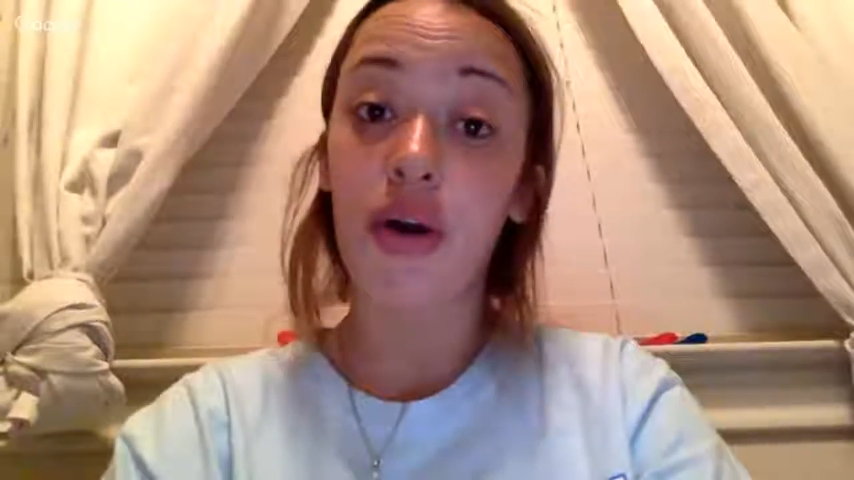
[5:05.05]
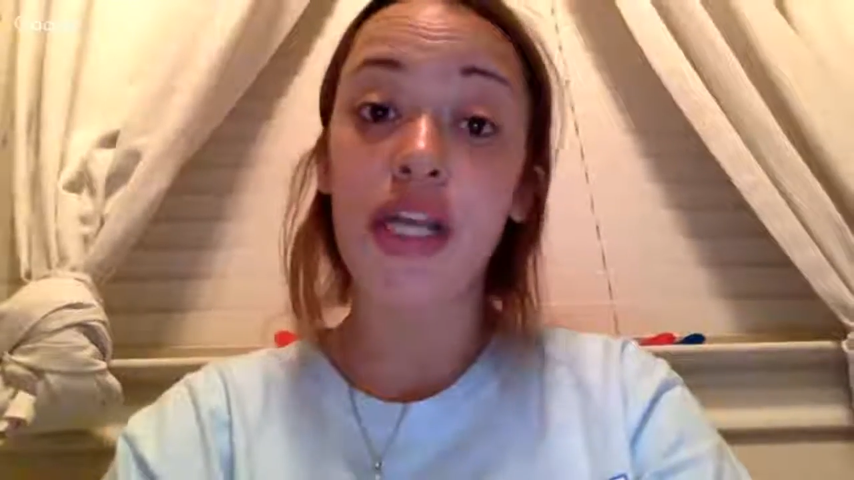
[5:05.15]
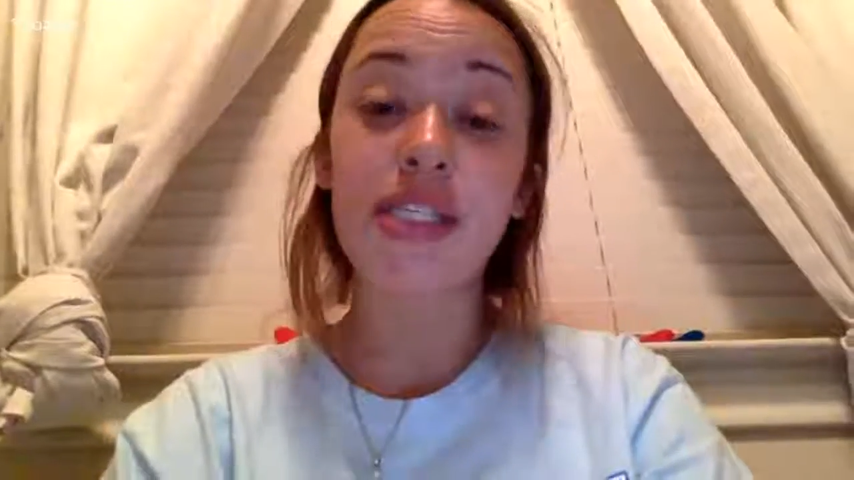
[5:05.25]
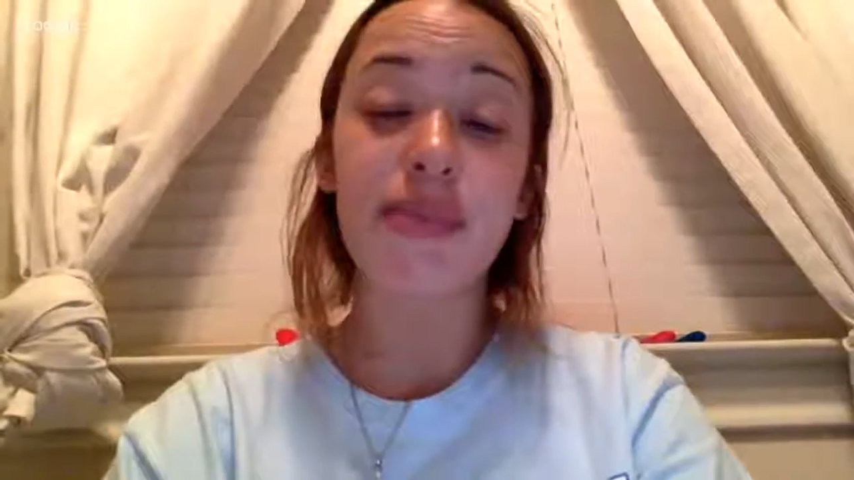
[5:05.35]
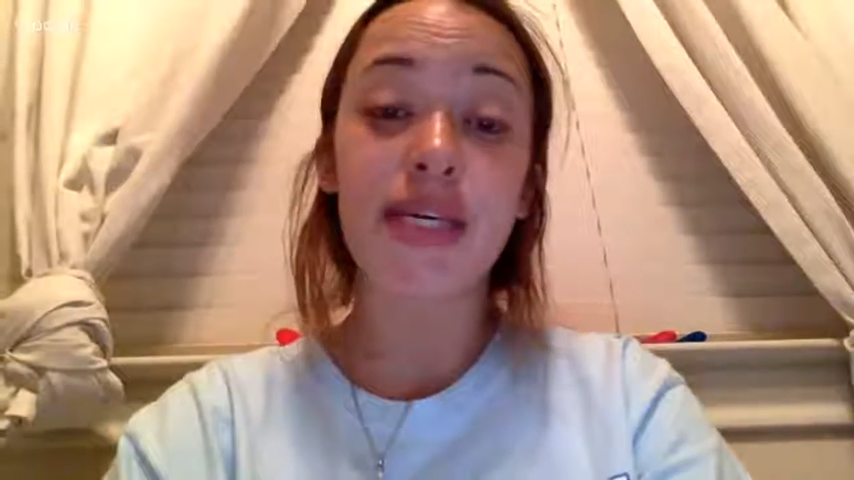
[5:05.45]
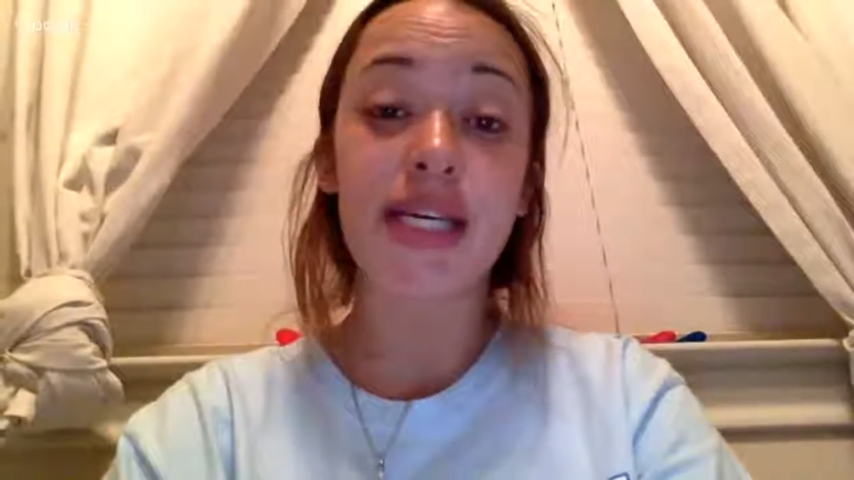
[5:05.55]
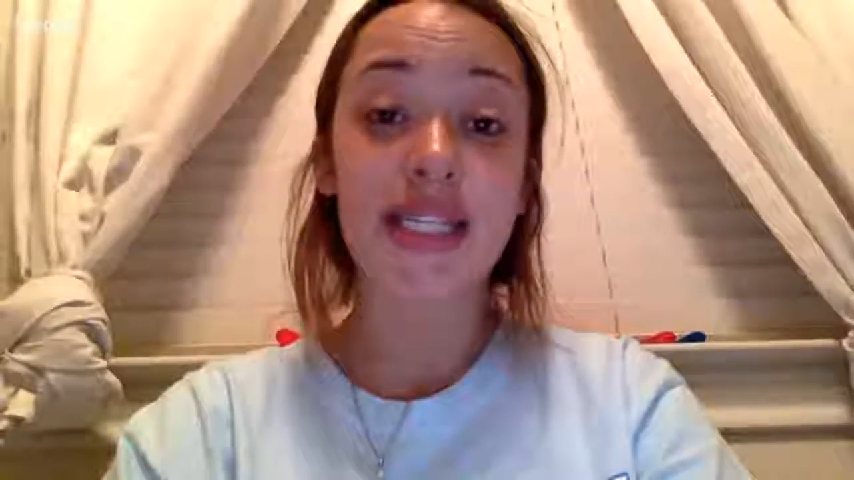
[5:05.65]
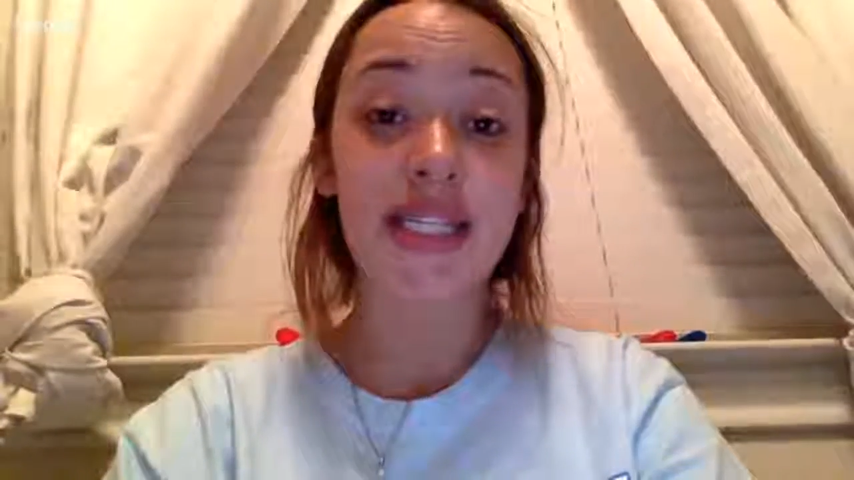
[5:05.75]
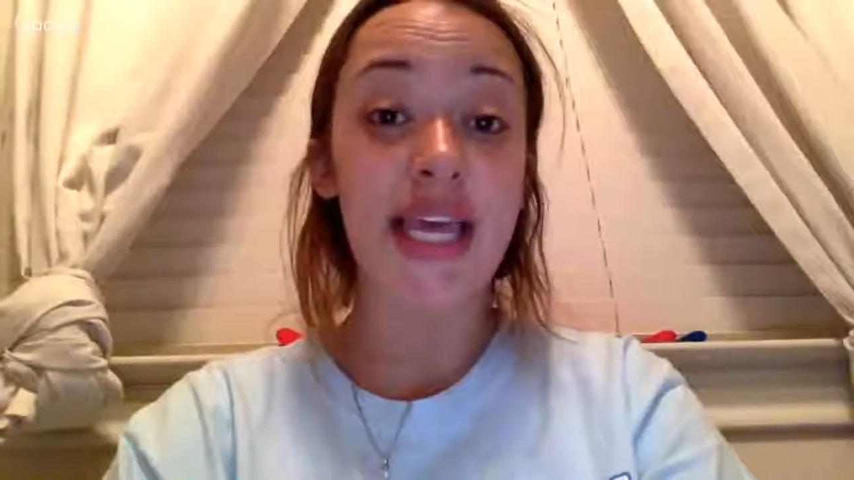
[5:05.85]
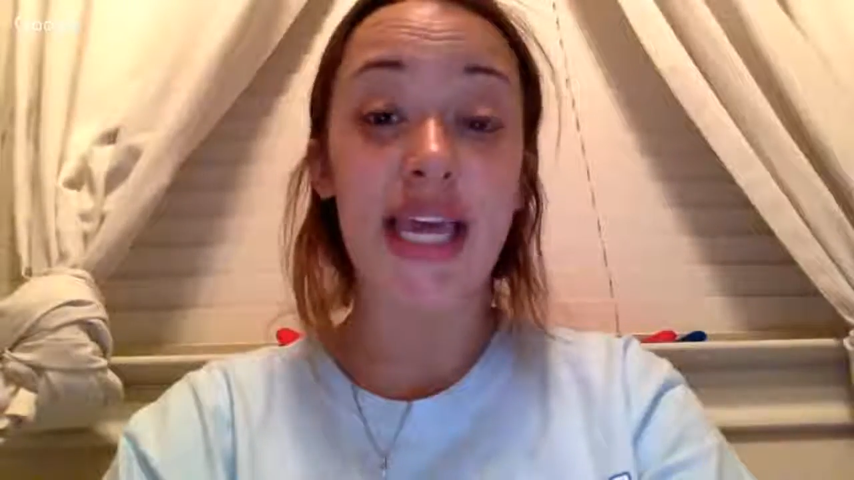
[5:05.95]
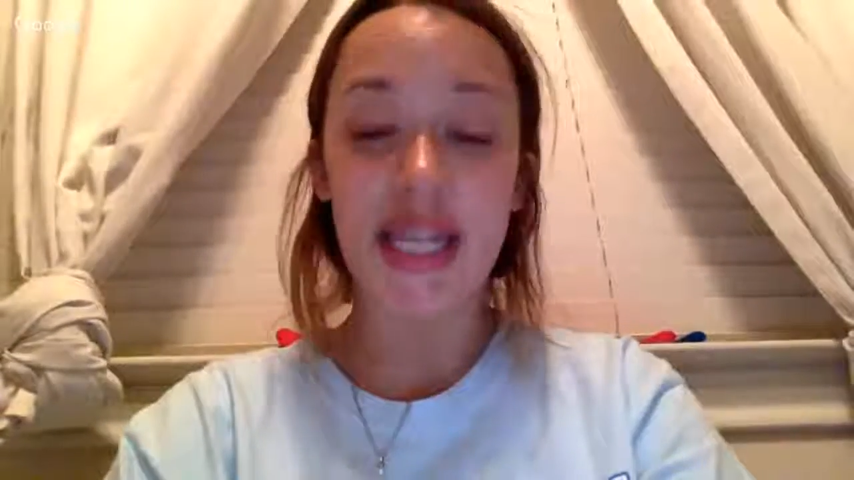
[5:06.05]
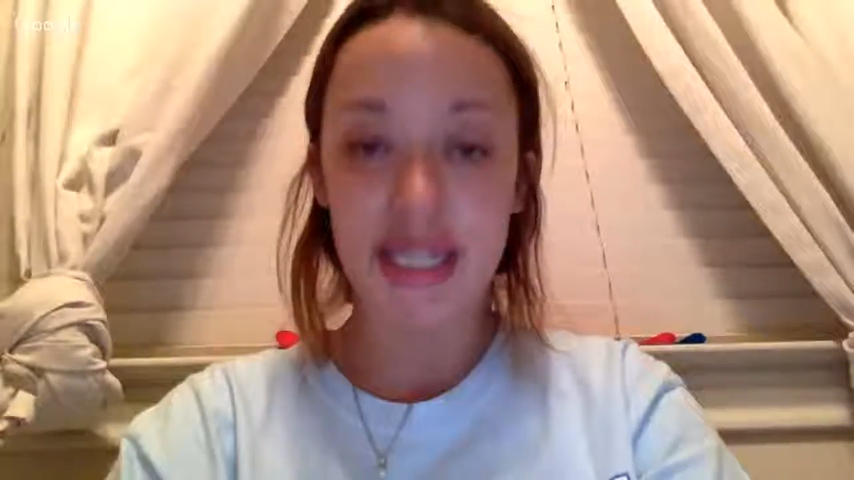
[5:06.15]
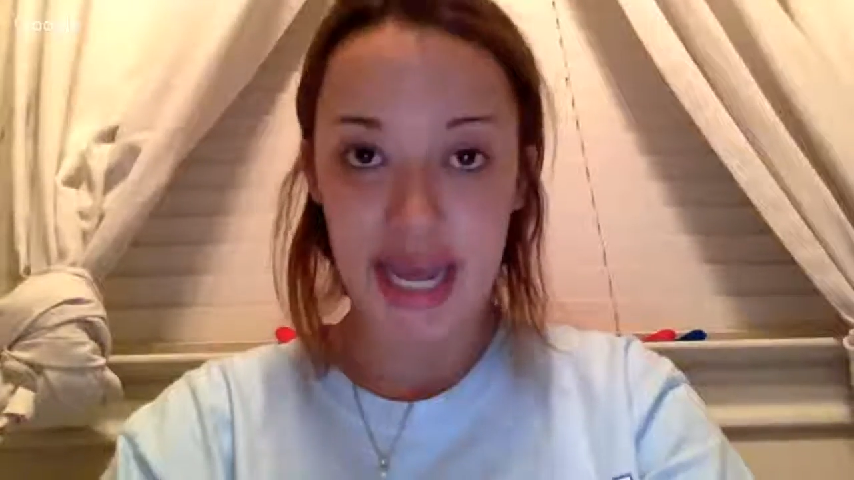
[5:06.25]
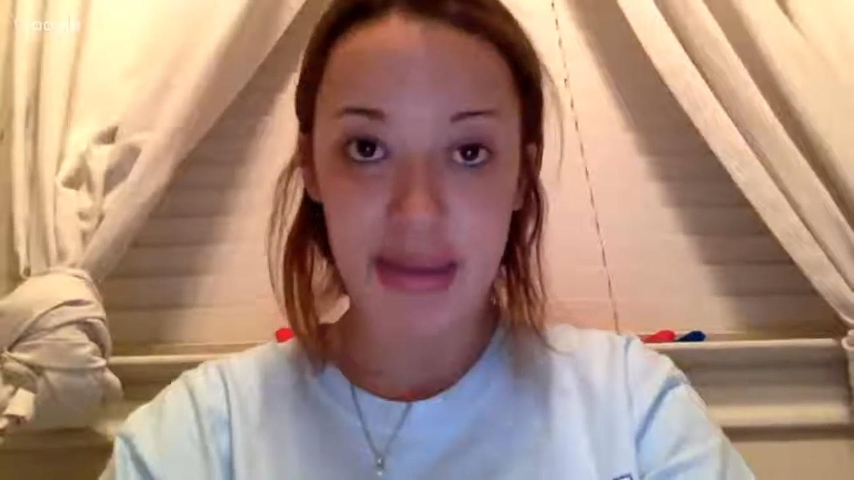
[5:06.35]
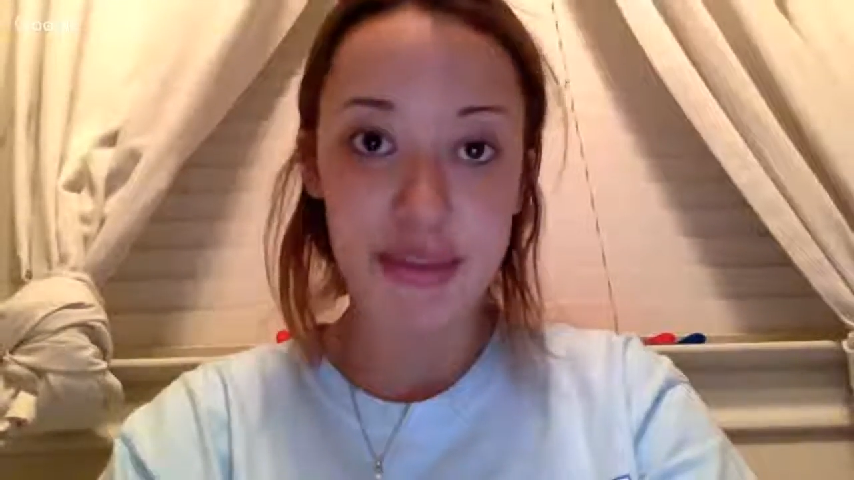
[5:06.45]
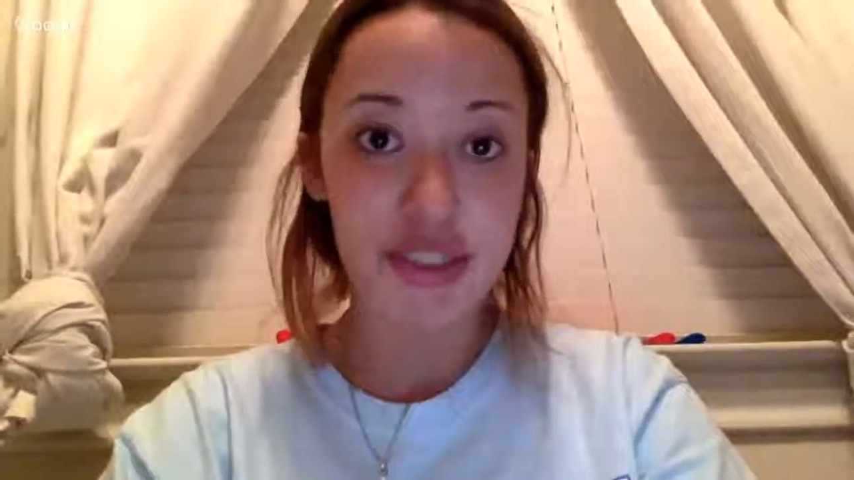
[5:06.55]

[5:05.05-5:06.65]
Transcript: is because they can adapt